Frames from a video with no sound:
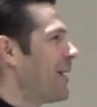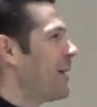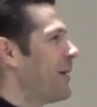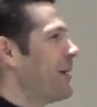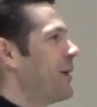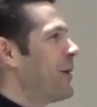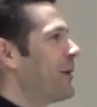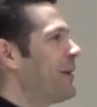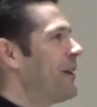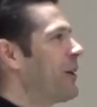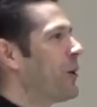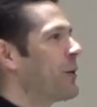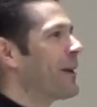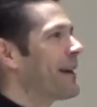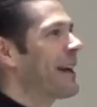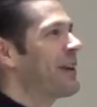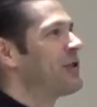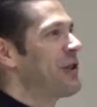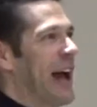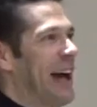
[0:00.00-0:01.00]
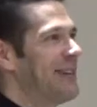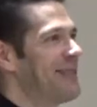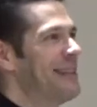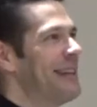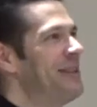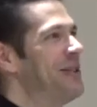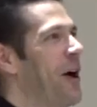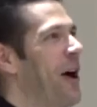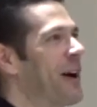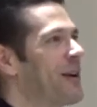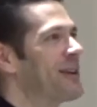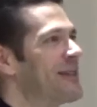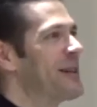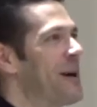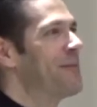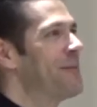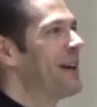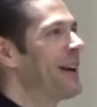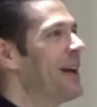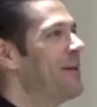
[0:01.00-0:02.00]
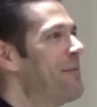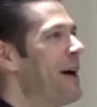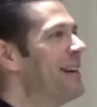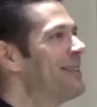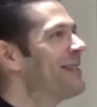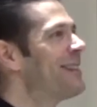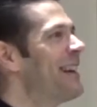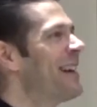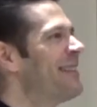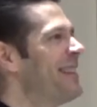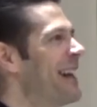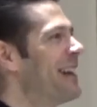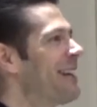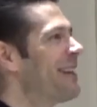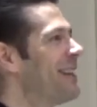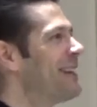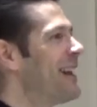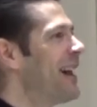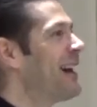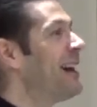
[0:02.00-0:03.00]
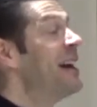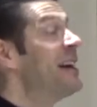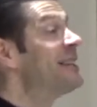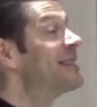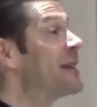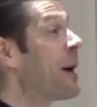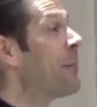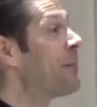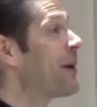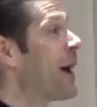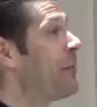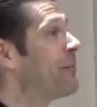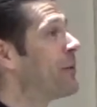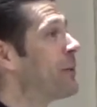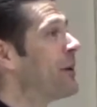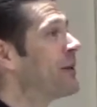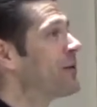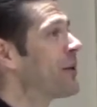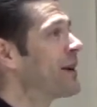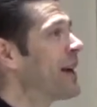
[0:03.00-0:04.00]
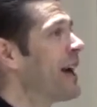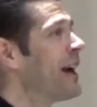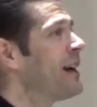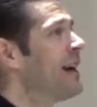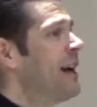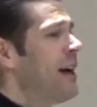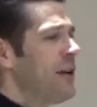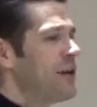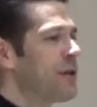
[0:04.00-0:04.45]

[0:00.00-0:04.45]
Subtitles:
you go to a chastity talk or something, and basically at the end of the day, sometimes it was, okay,